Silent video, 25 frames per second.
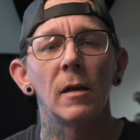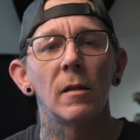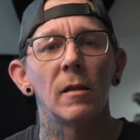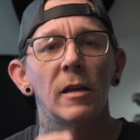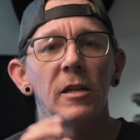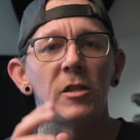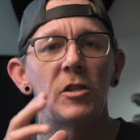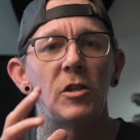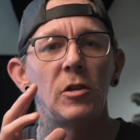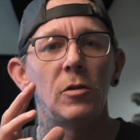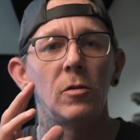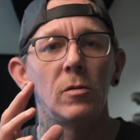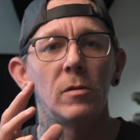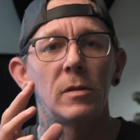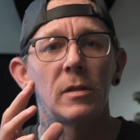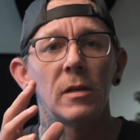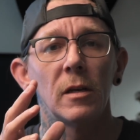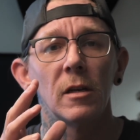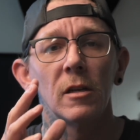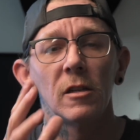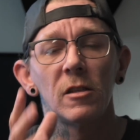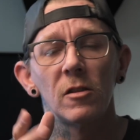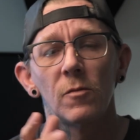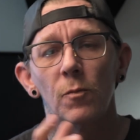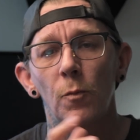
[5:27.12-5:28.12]
Let's use
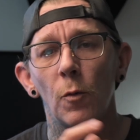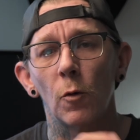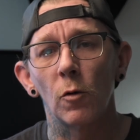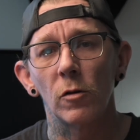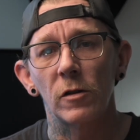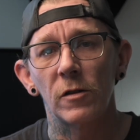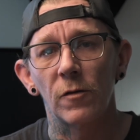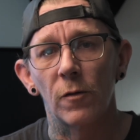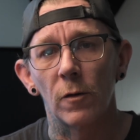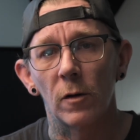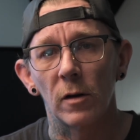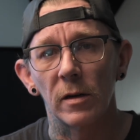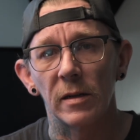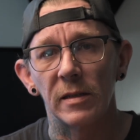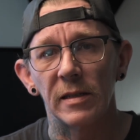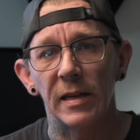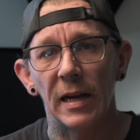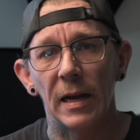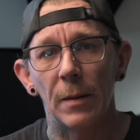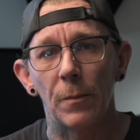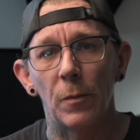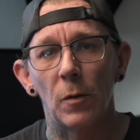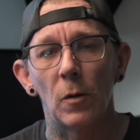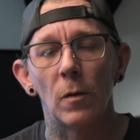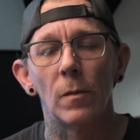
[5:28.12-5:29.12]
sports, for
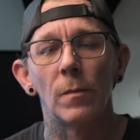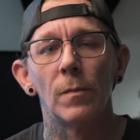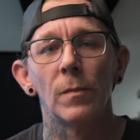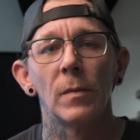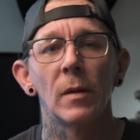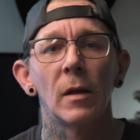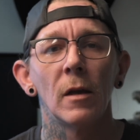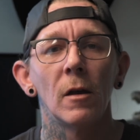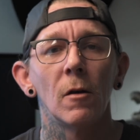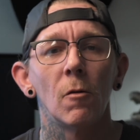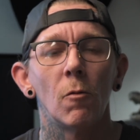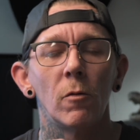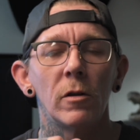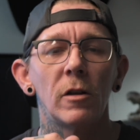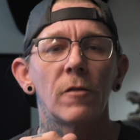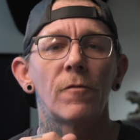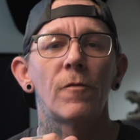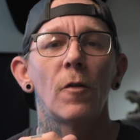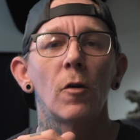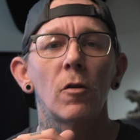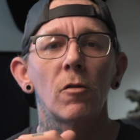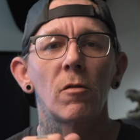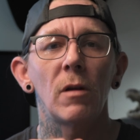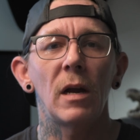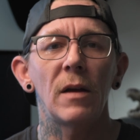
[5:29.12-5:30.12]
example. When you're
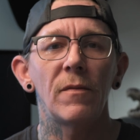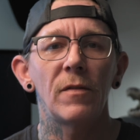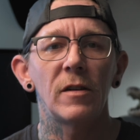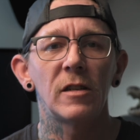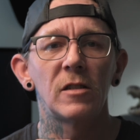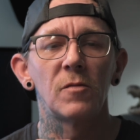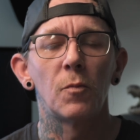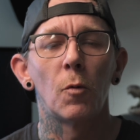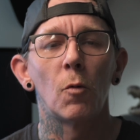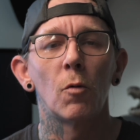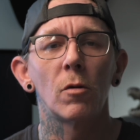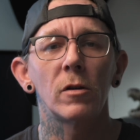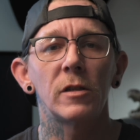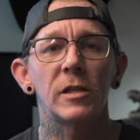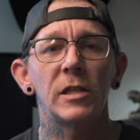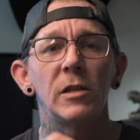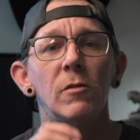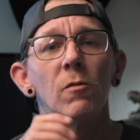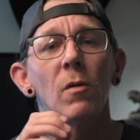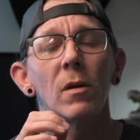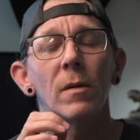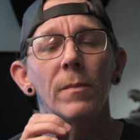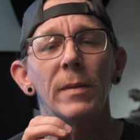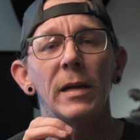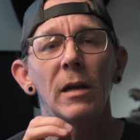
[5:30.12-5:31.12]
photographing sports,
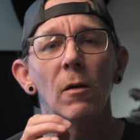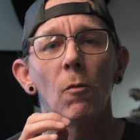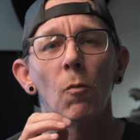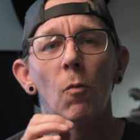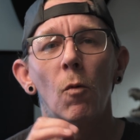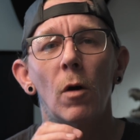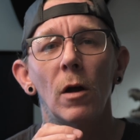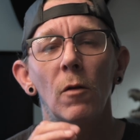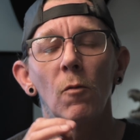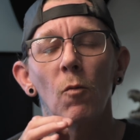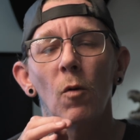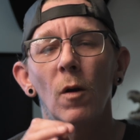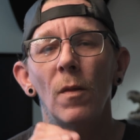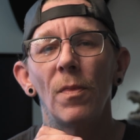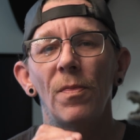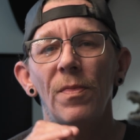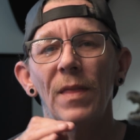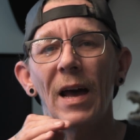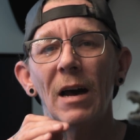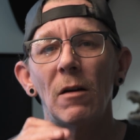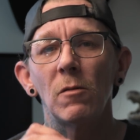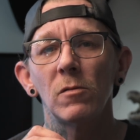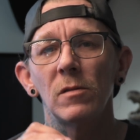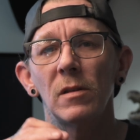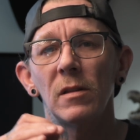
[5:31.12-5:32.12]
you want to be at
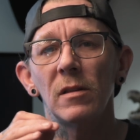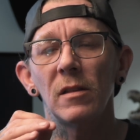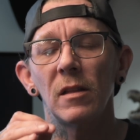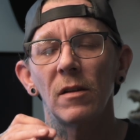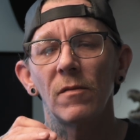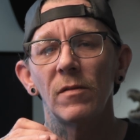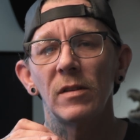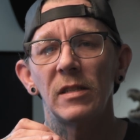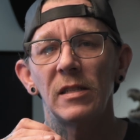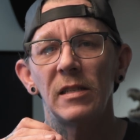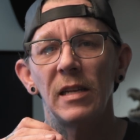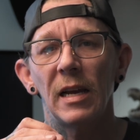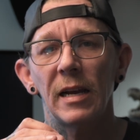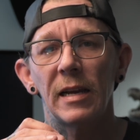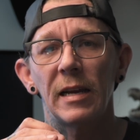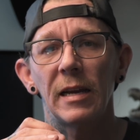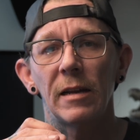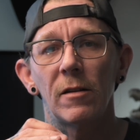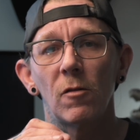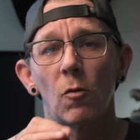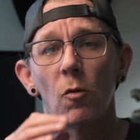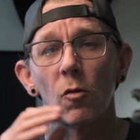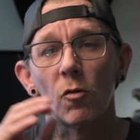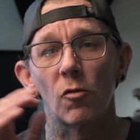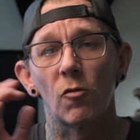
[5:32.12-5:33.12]
1/1000th of a
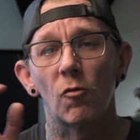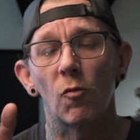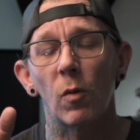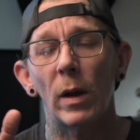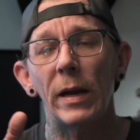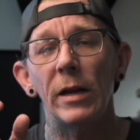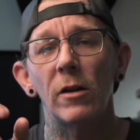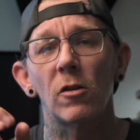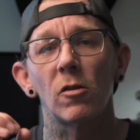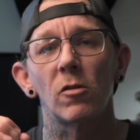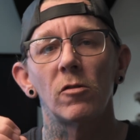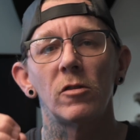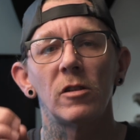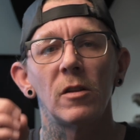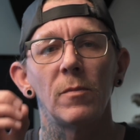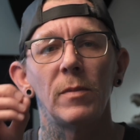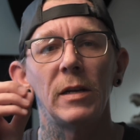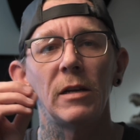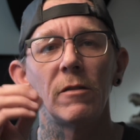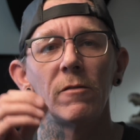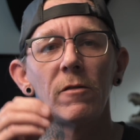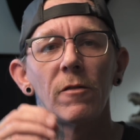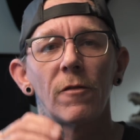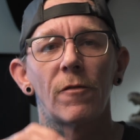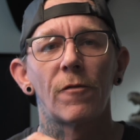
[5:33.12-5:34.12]
second or greater to
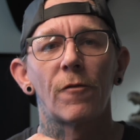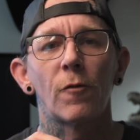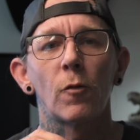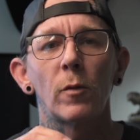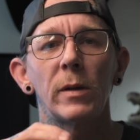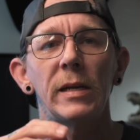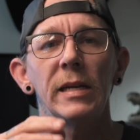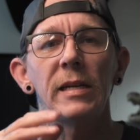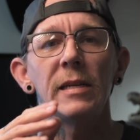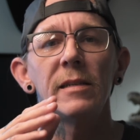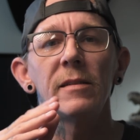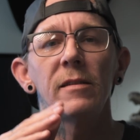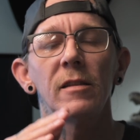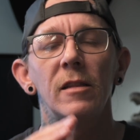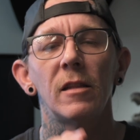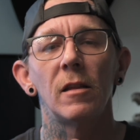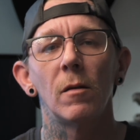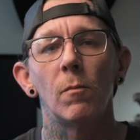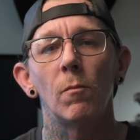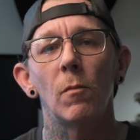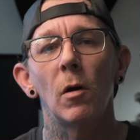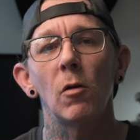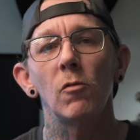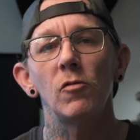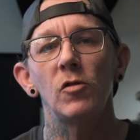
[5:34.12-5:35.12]
be able to freeze the
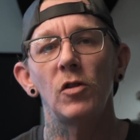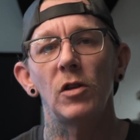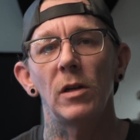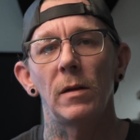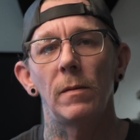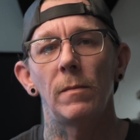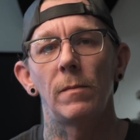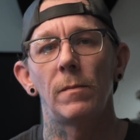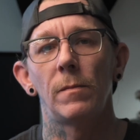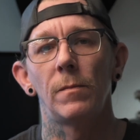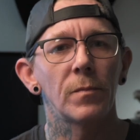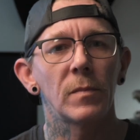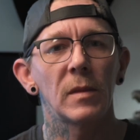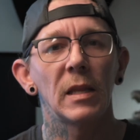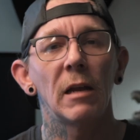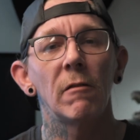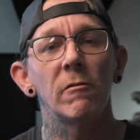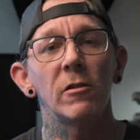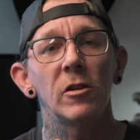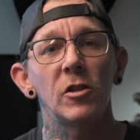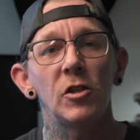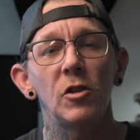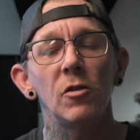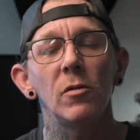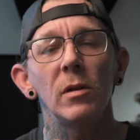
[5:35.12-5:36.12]
motion. Now,
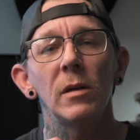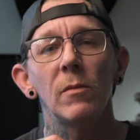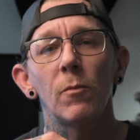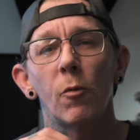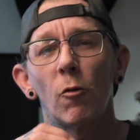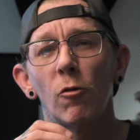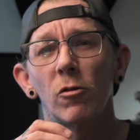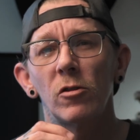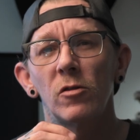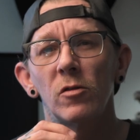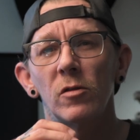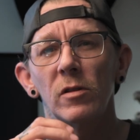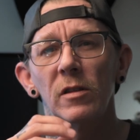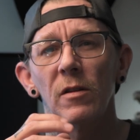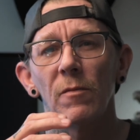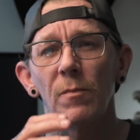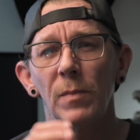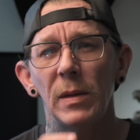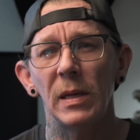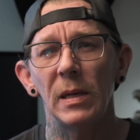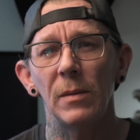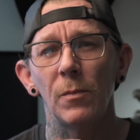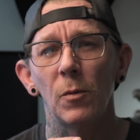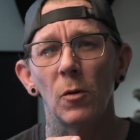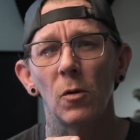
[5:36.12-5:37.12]
when you're shooting portraits of
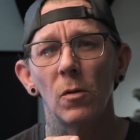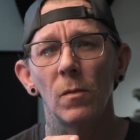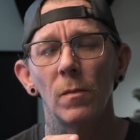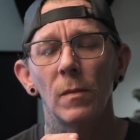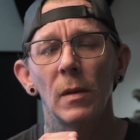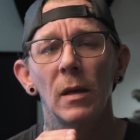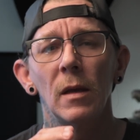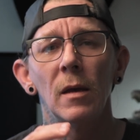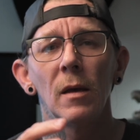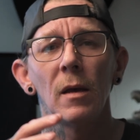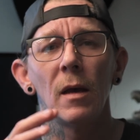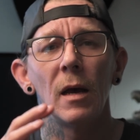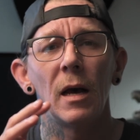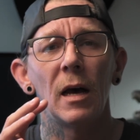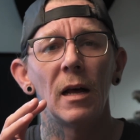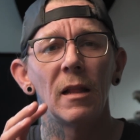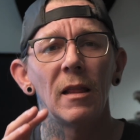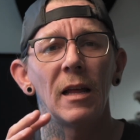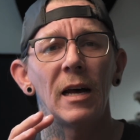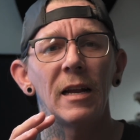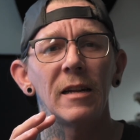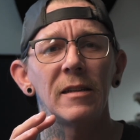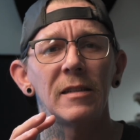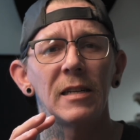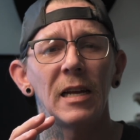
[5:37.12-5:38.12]
people, a
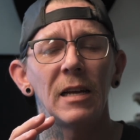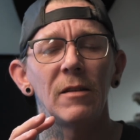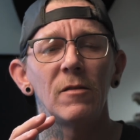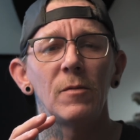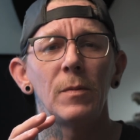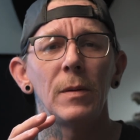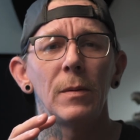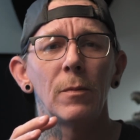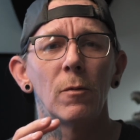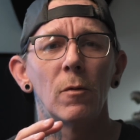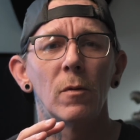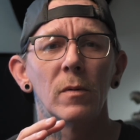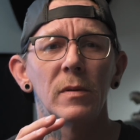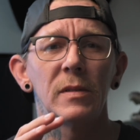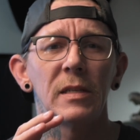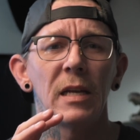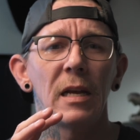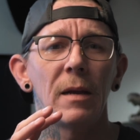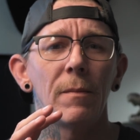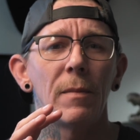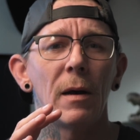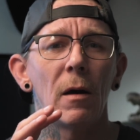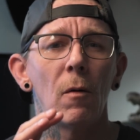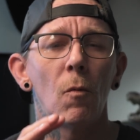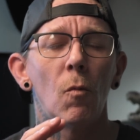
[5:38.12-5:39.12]
lot of times people will
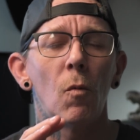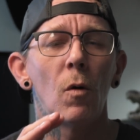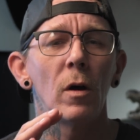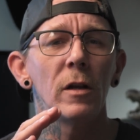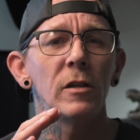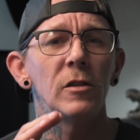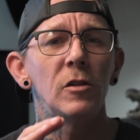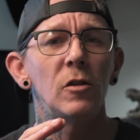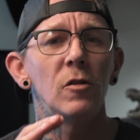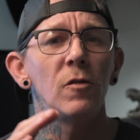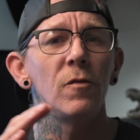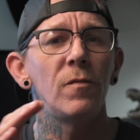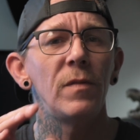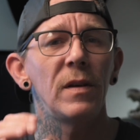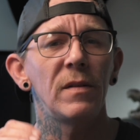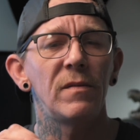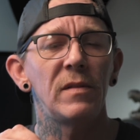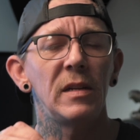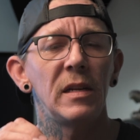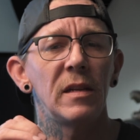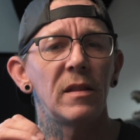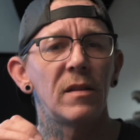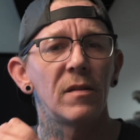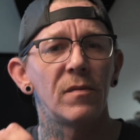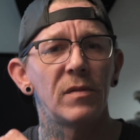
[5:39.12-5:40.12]
say about
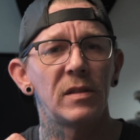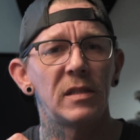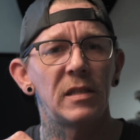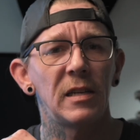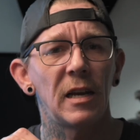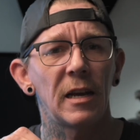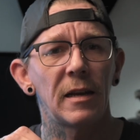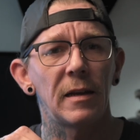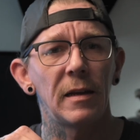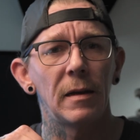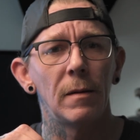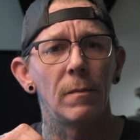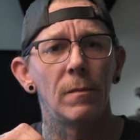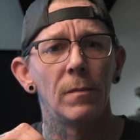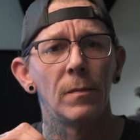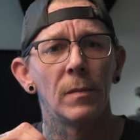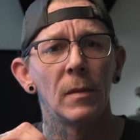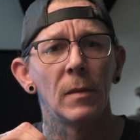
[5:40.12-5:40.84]
1/250th of a second.